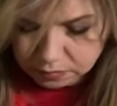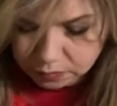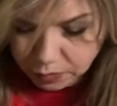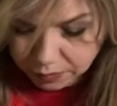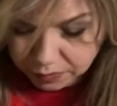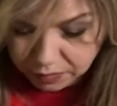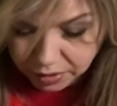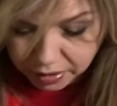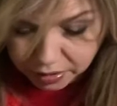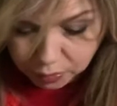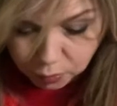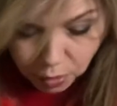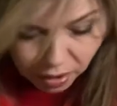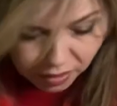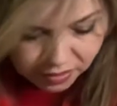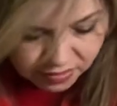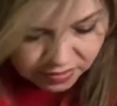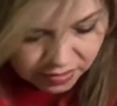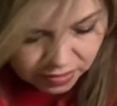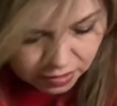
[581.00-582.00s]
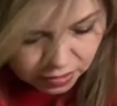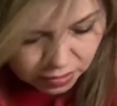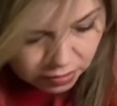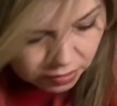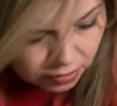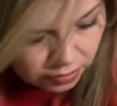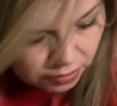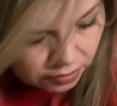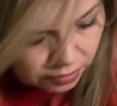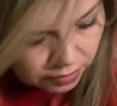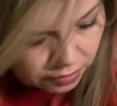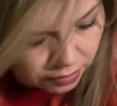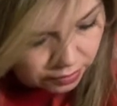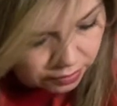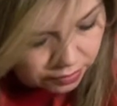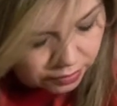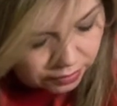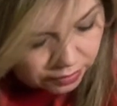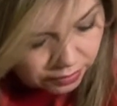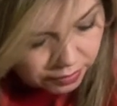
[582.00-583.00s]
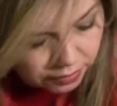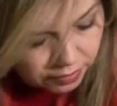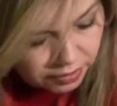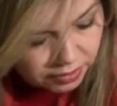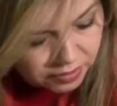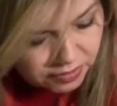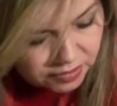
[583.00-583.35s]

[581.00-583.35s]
We have Knight of Wands. All right,